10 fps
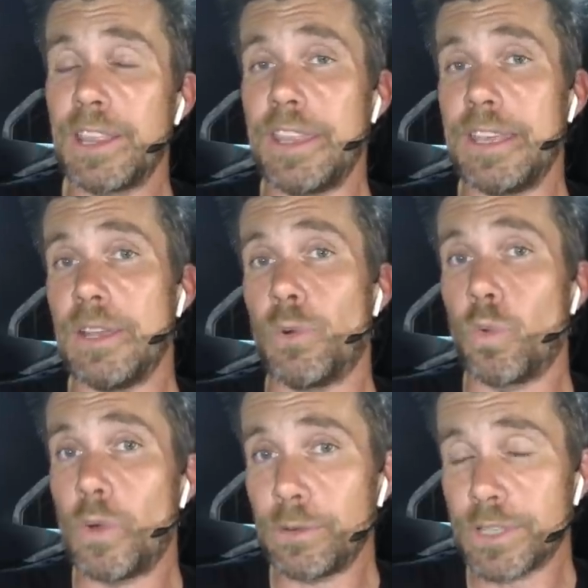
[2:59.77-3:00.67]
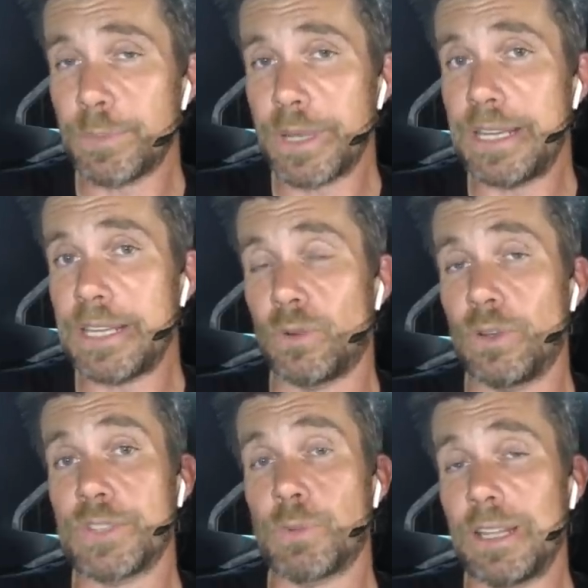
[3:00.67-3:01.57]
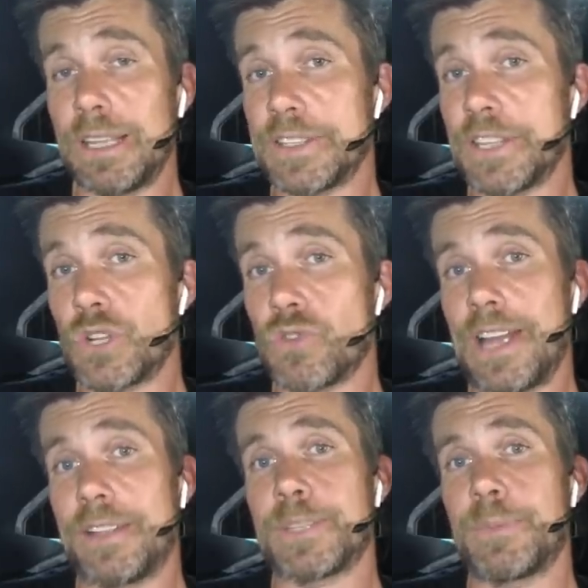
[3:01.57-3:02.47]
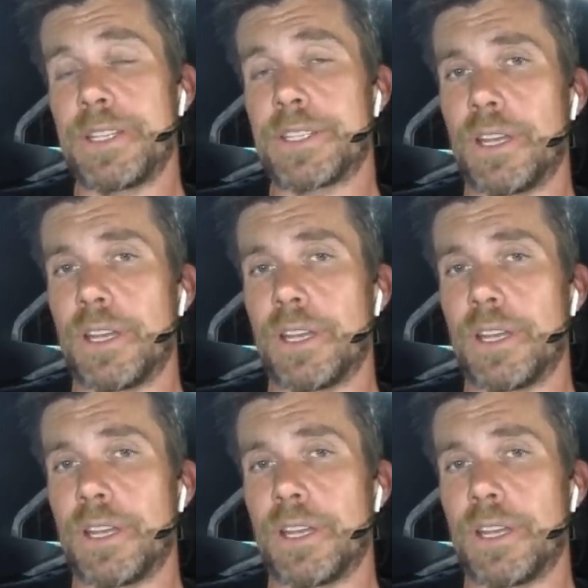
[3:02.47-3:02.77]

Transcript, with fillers: the wheel speed as well as the ground speed.